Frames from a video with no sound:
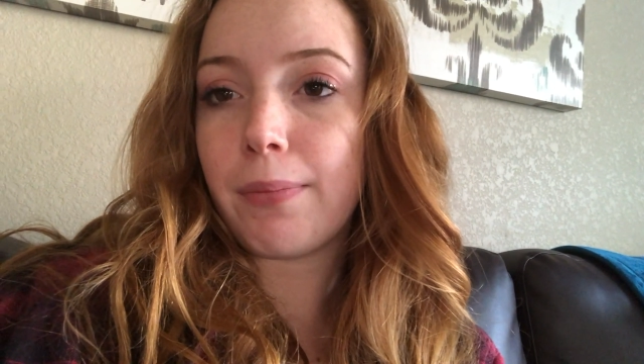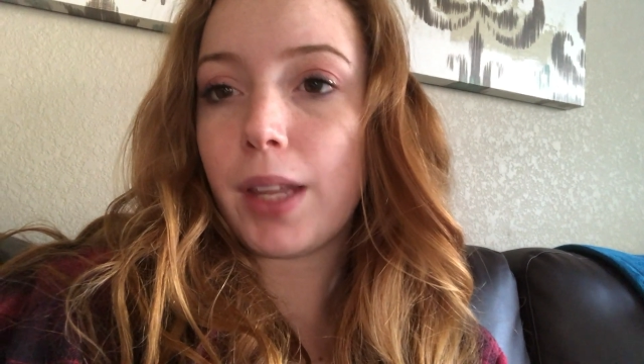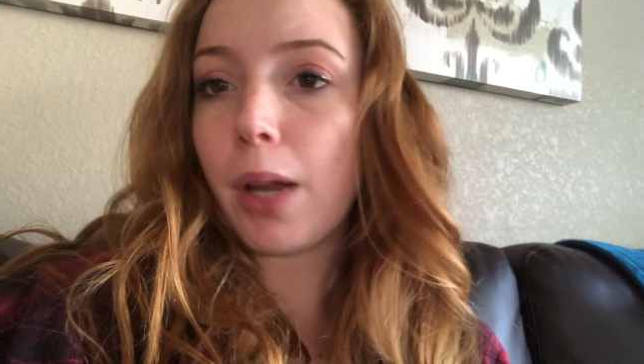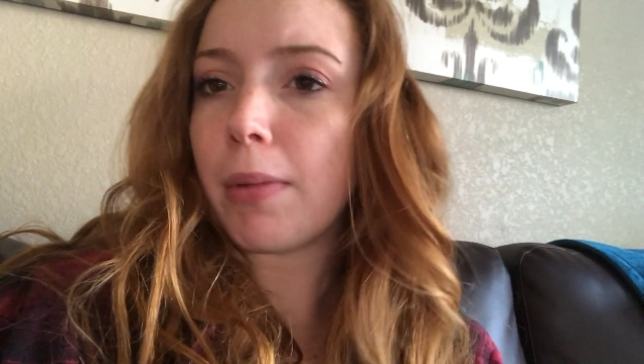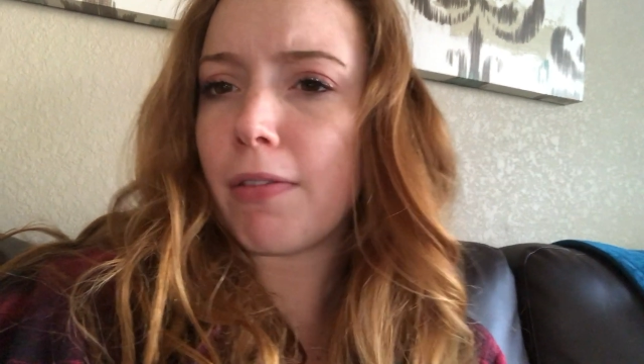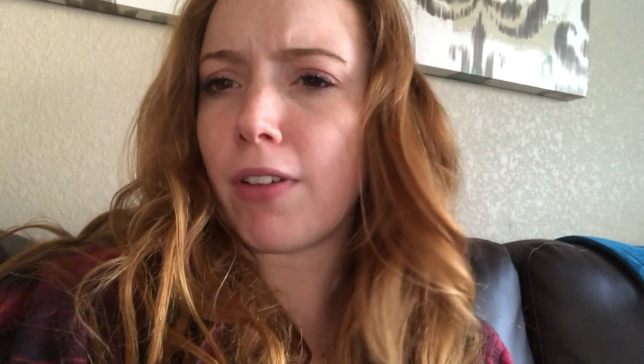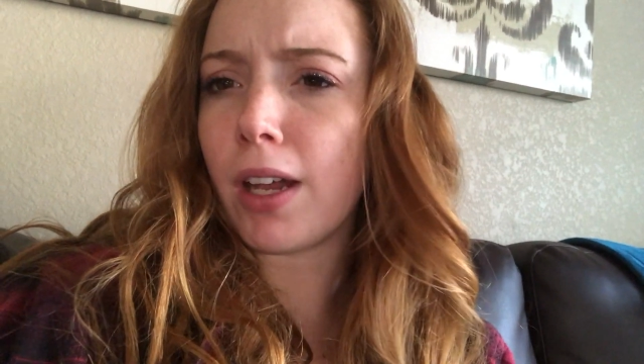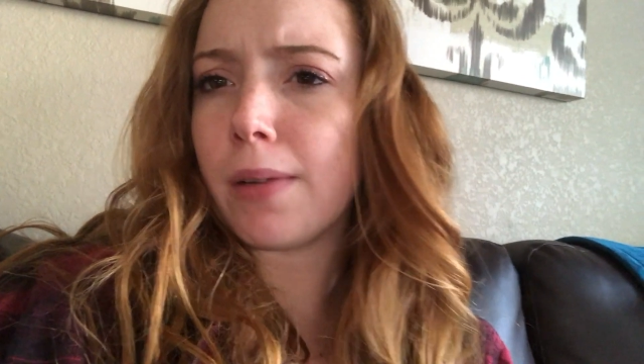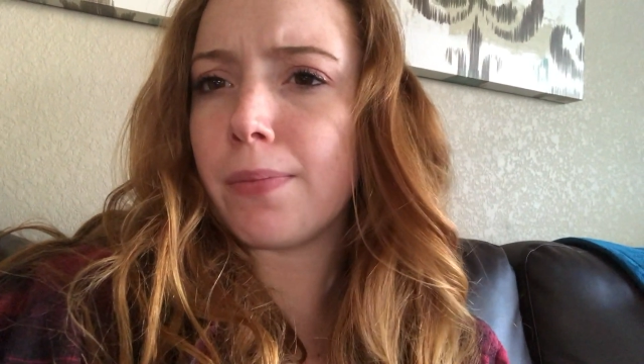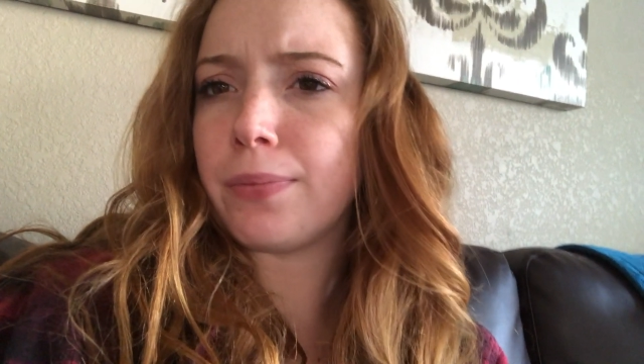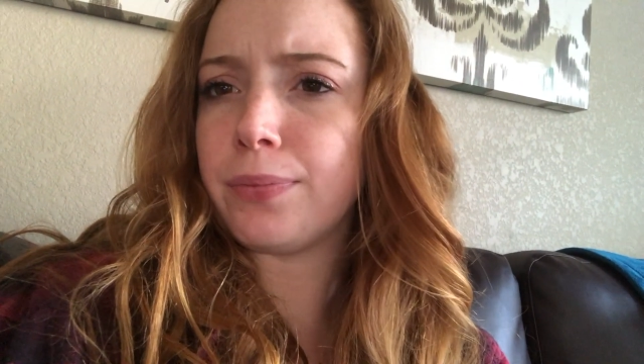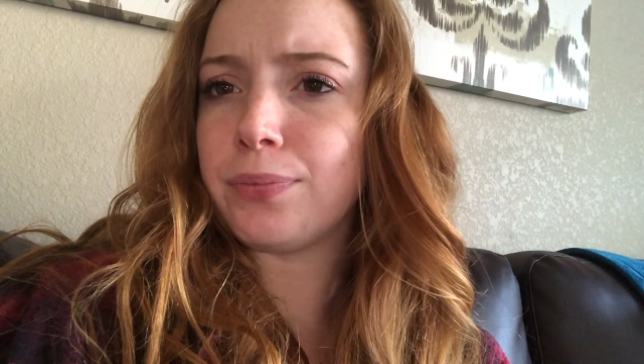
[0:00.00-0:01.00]
That would be fun.
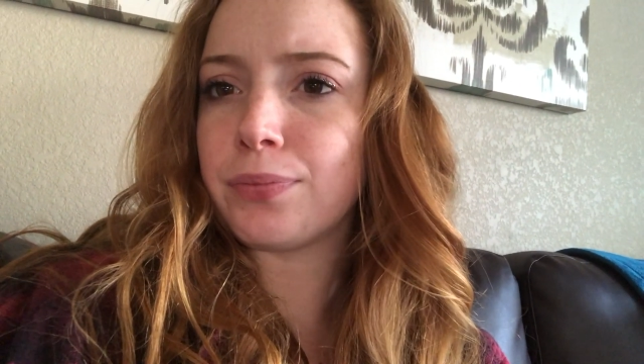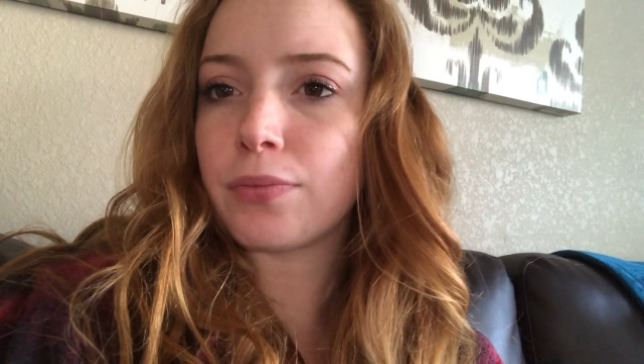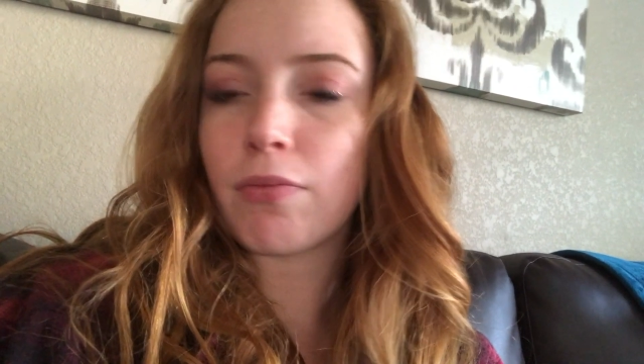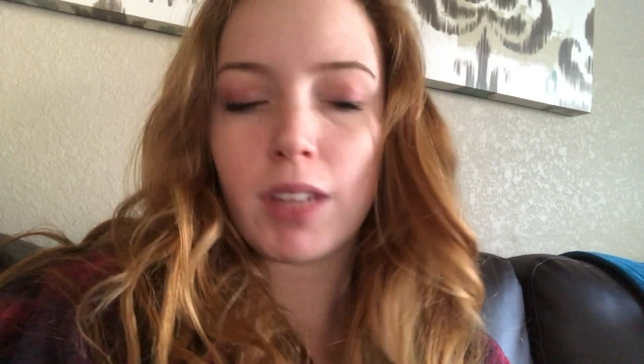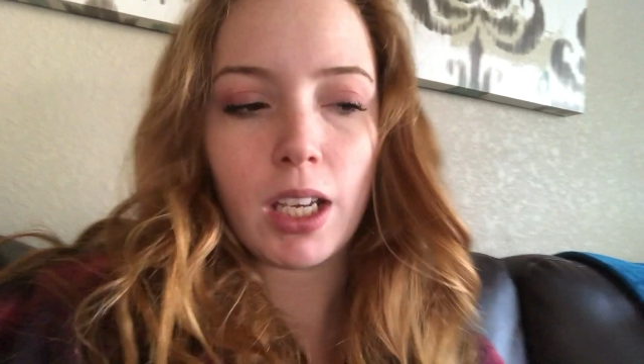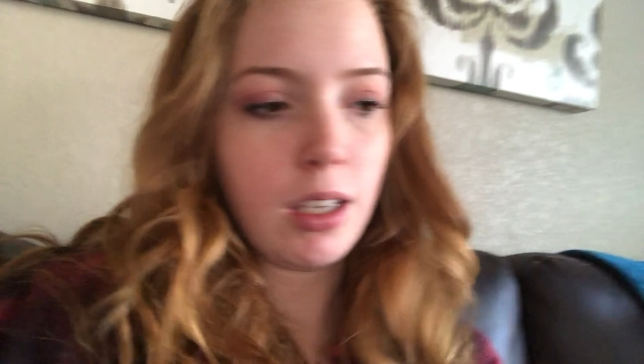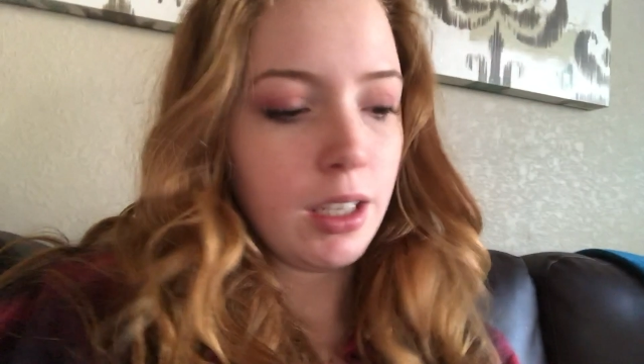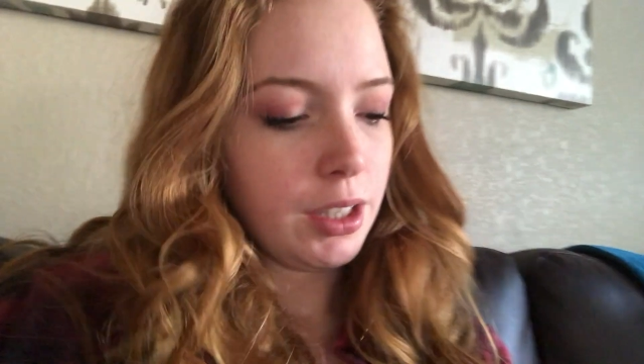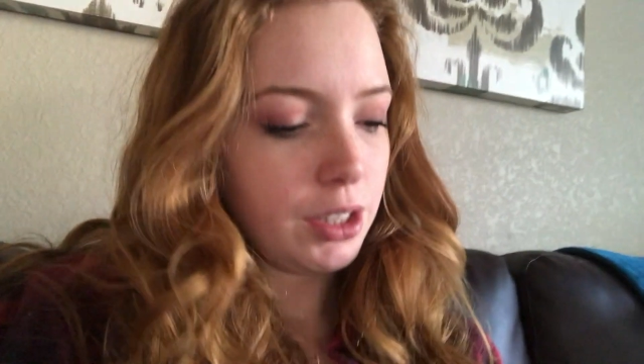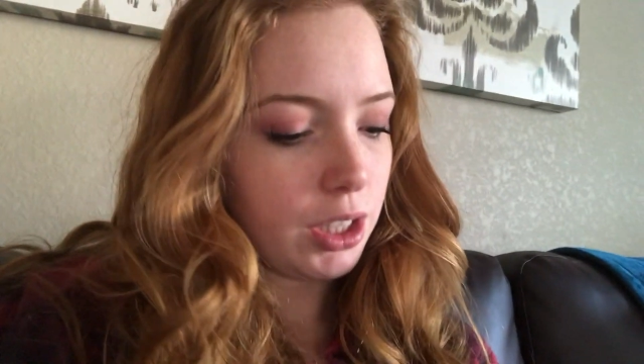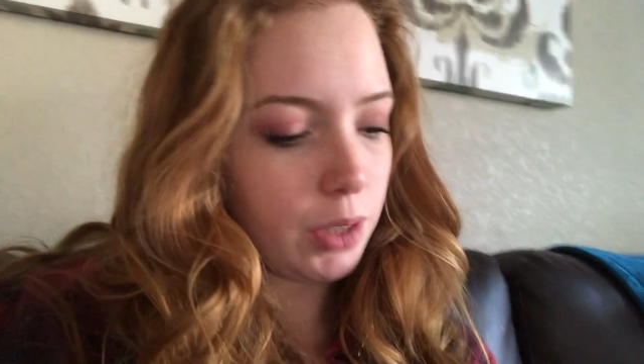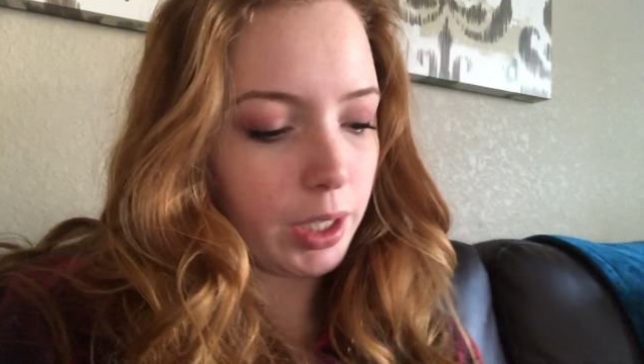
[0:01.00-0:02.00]

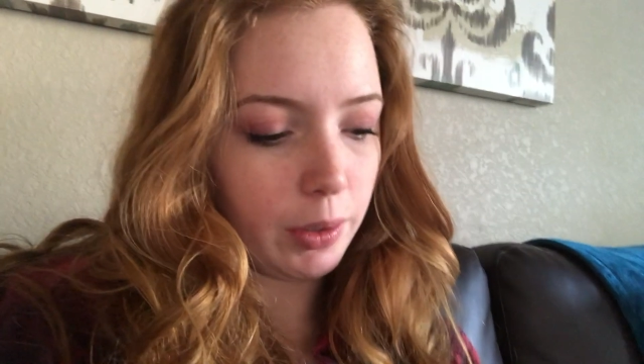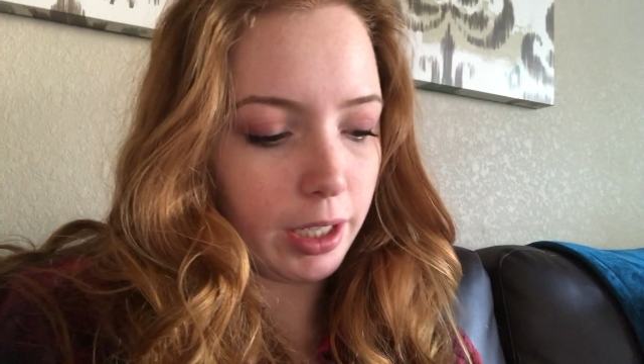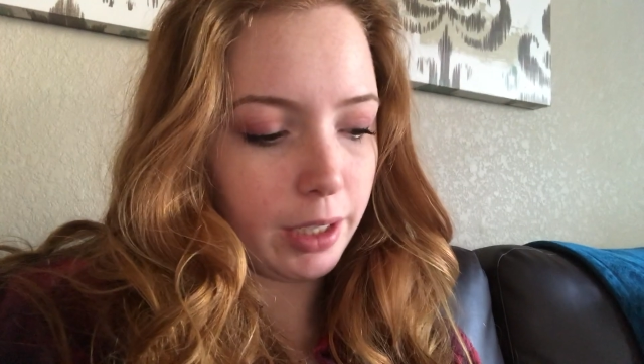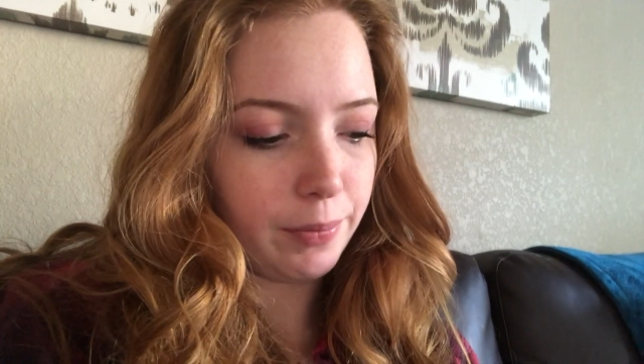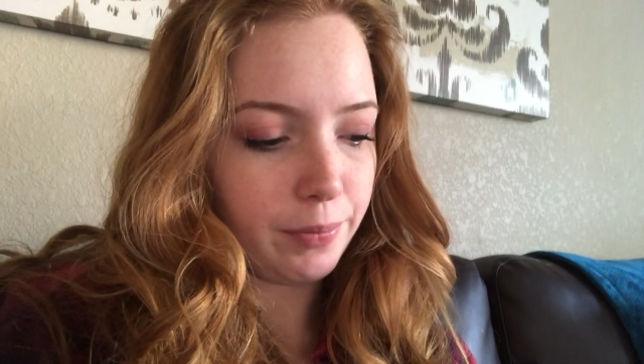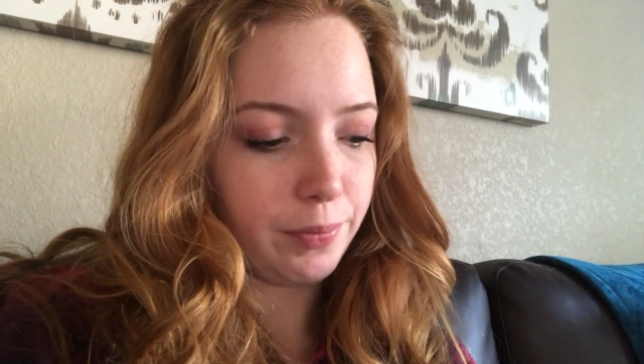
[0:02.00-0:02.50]
So anyway,